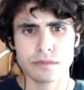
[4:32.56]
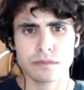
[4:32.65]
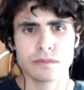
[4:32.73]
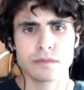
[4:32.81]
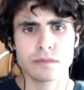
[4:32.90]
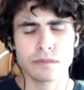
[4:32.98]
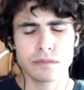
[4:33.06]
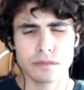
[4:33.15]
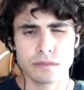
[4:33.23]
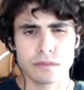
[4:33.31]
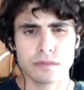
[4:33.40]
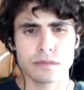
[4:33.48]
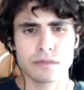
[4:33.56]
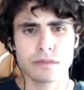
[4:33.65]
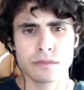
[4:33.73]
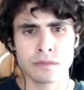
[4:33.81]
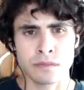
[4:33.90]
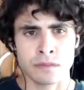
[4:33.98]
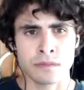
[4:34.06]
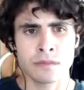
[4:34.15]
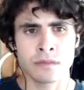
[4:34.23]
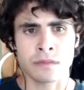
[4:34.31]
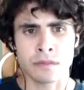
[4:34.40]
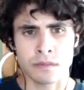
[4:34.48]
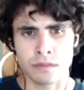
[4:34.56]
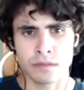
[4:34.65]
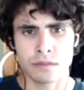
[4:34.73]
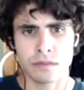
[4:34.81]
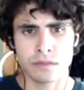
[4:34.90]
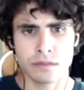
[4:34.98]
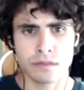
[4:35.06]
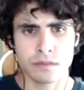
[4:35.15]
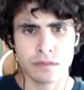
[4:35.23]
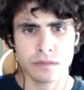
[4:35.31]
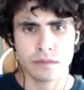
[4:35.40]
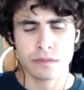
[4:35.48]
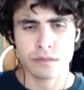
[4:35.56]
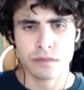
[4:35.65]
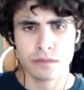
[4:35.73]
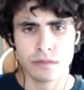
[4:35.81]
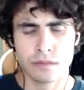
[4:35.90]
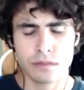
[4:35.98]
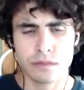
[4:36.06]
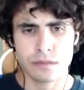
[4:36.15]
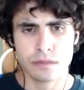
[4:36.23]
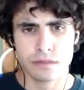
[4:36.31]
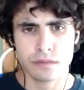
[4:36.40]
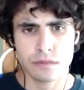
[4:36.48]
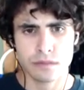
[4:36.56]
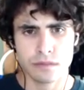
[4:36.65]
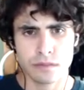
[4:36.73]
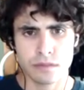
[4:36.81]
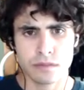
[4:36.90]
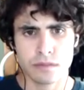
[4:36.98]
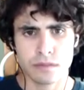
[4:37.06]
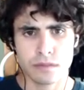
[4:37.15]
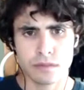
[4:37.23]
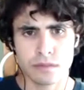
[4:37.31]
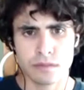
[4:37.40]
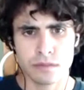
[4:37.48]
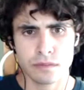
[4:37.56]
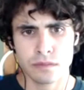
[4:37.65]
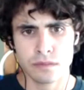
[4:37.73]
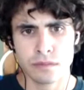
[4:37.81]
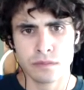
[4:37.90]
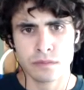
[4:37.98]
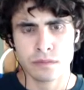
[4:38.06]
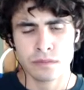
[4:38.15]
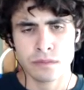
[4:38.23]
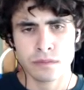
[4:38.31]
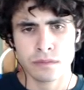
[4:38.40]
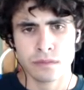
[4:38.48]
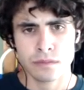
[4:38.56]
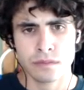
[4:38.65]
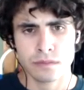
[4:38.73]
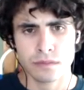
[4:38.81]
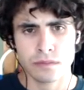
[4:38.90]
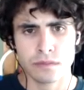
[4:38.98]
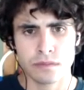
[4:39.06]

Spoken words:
The person shown says nothing.